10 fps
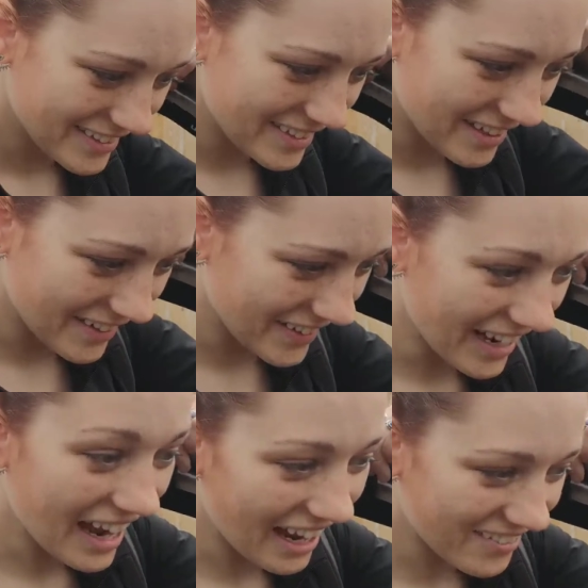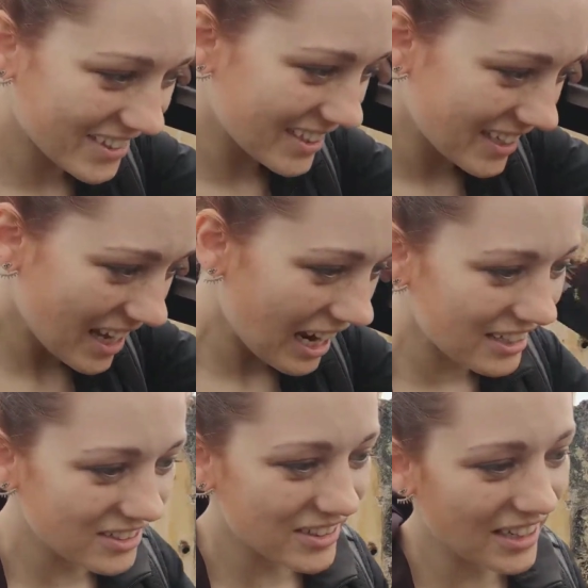So yeah, I
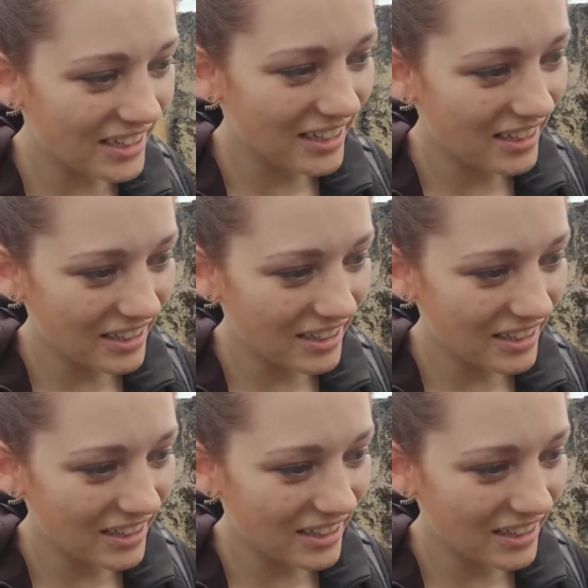knew that